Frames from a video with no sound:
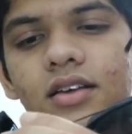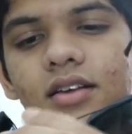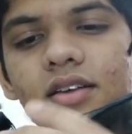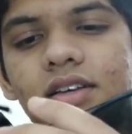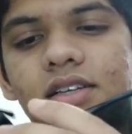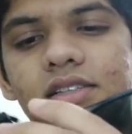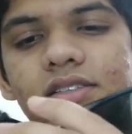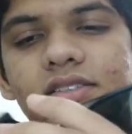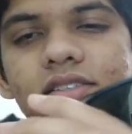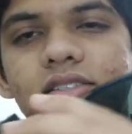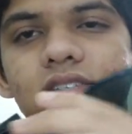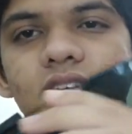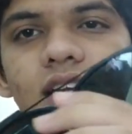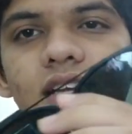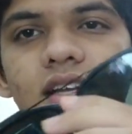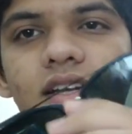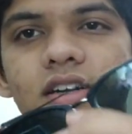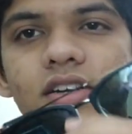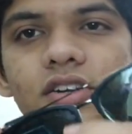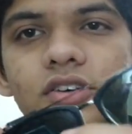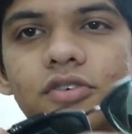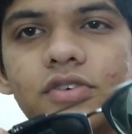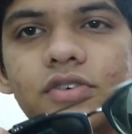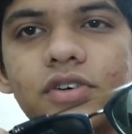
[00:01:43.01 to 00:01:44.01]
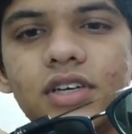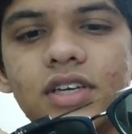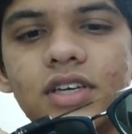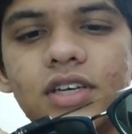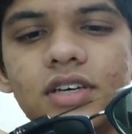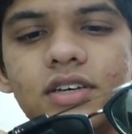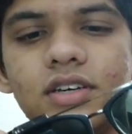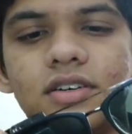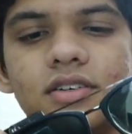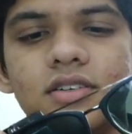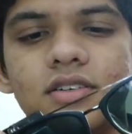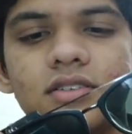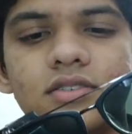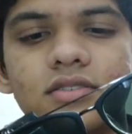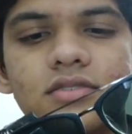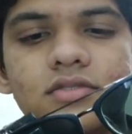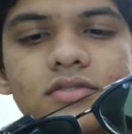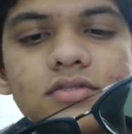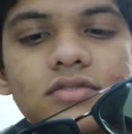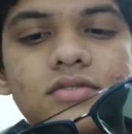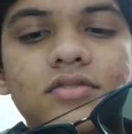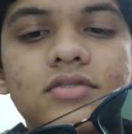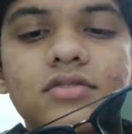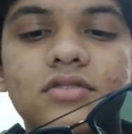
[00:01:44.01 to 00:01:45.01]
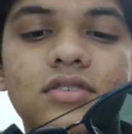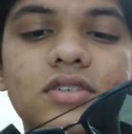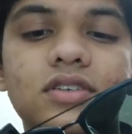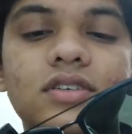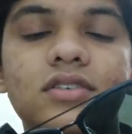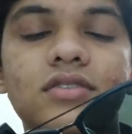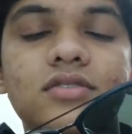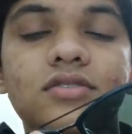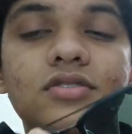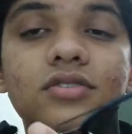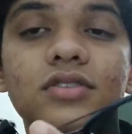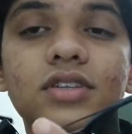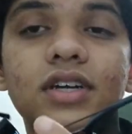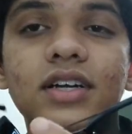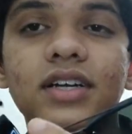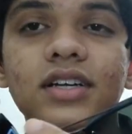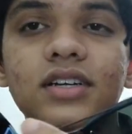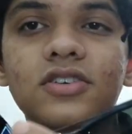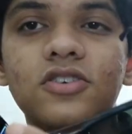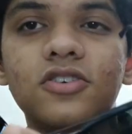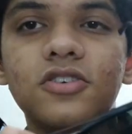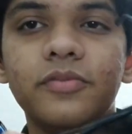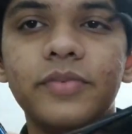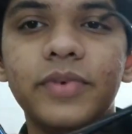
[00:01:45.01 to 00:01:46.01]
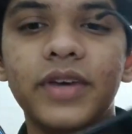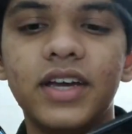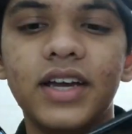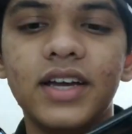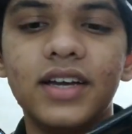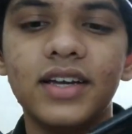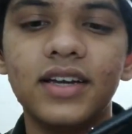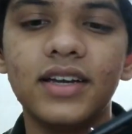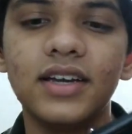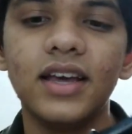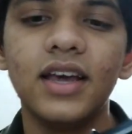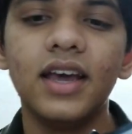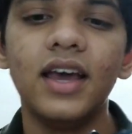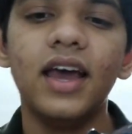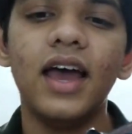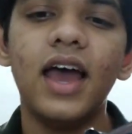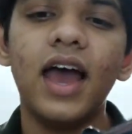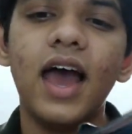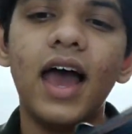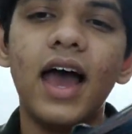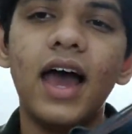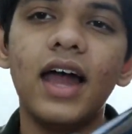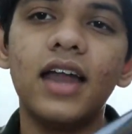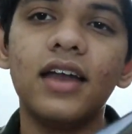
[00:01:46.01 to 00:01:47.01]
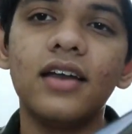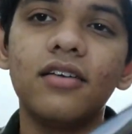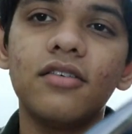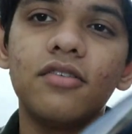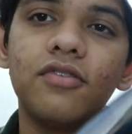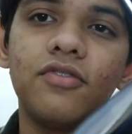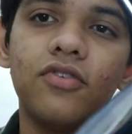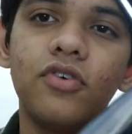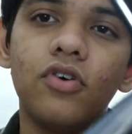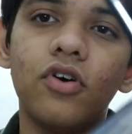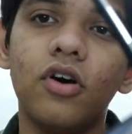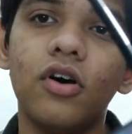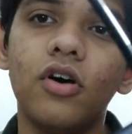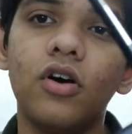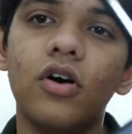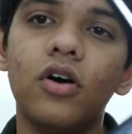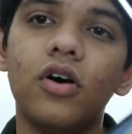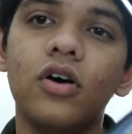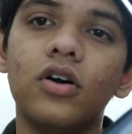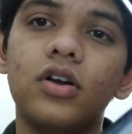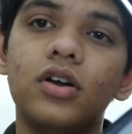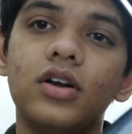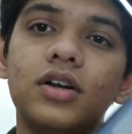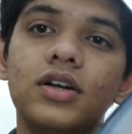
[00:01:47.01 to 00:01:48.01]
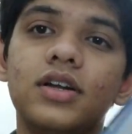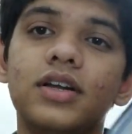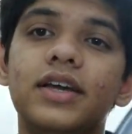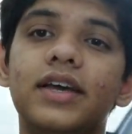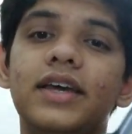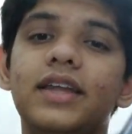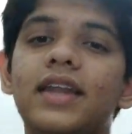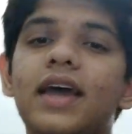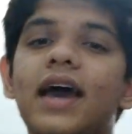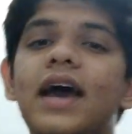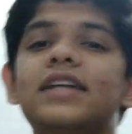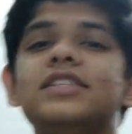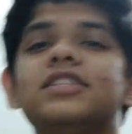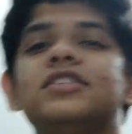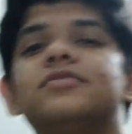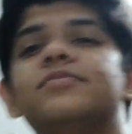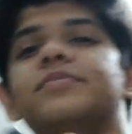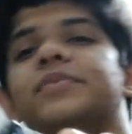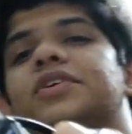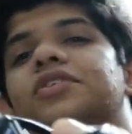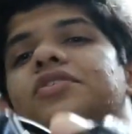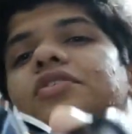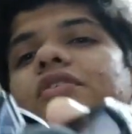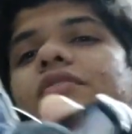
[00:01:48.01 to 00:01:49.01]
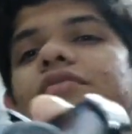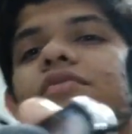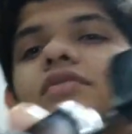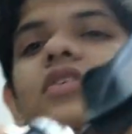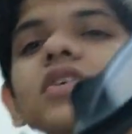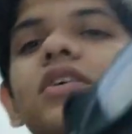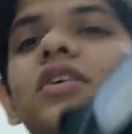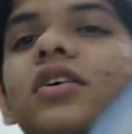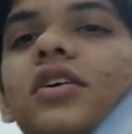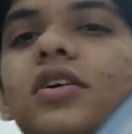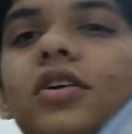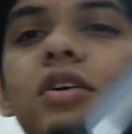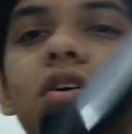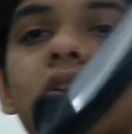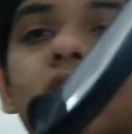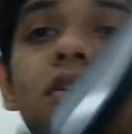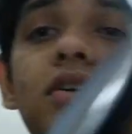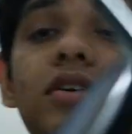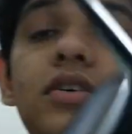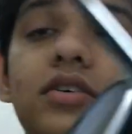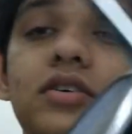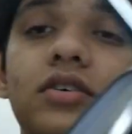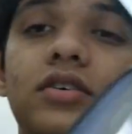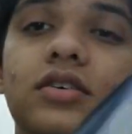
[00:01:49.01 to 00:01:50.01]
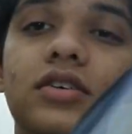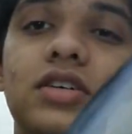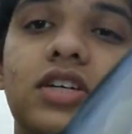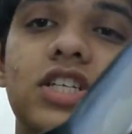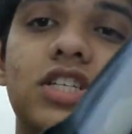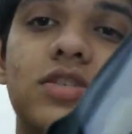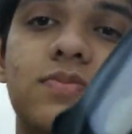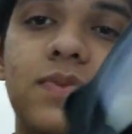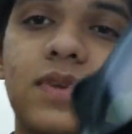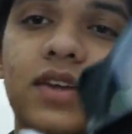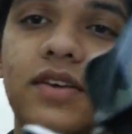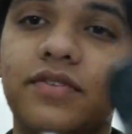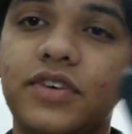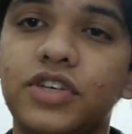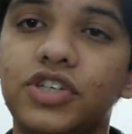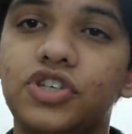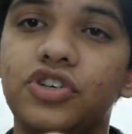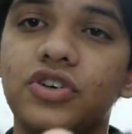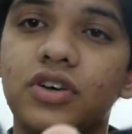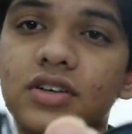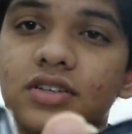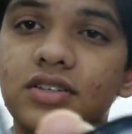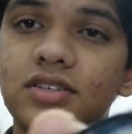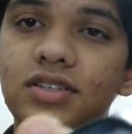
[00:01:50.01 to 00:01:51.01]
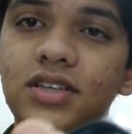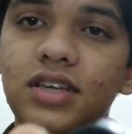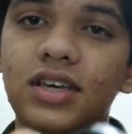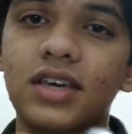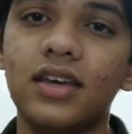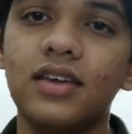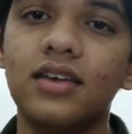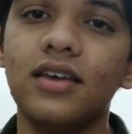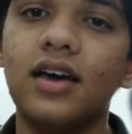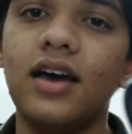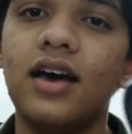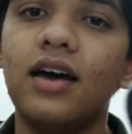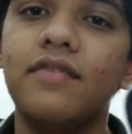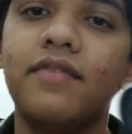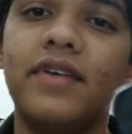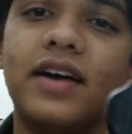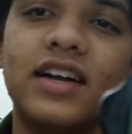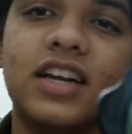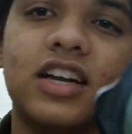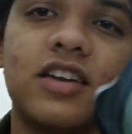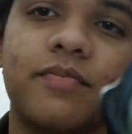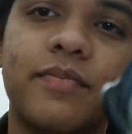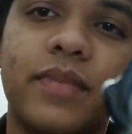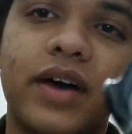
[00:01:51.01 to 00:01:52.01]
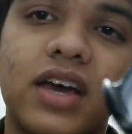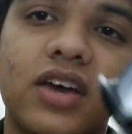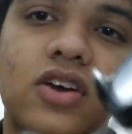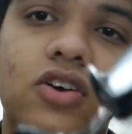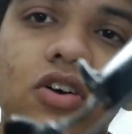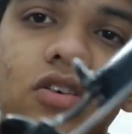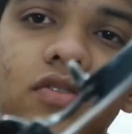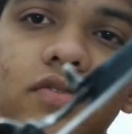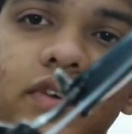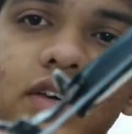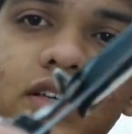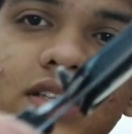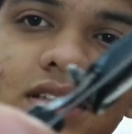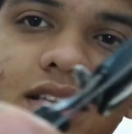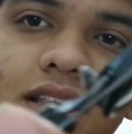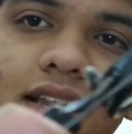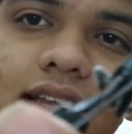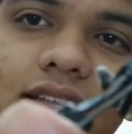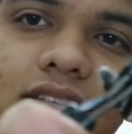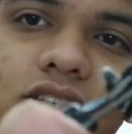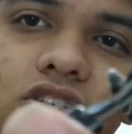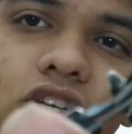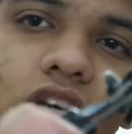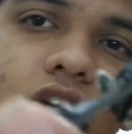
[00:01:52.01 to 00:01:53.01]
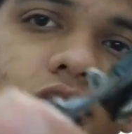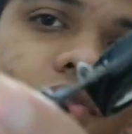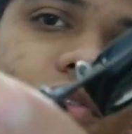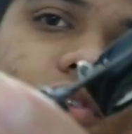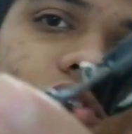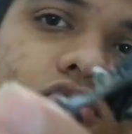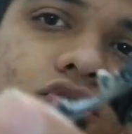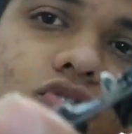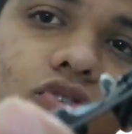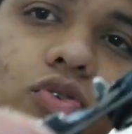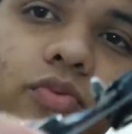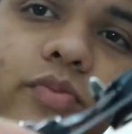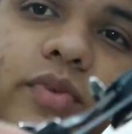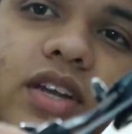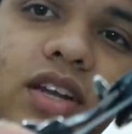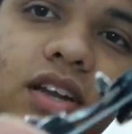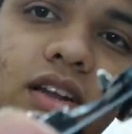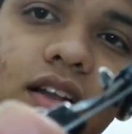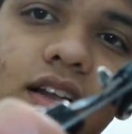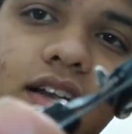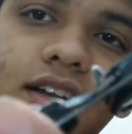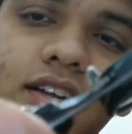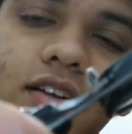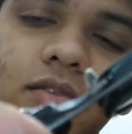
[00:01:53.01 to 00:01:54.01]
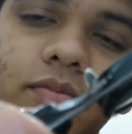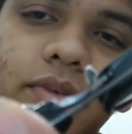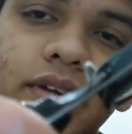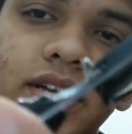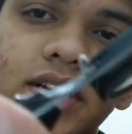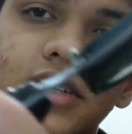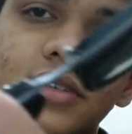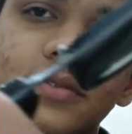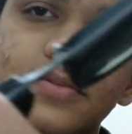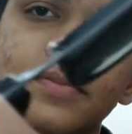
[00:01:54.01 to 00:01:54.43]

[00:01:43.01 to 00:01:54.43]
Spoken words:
concealed it over here so that it could be hidden. And for enhancement of the display which you are seeing, I've added biconvex lens so it would zoom in a little bit.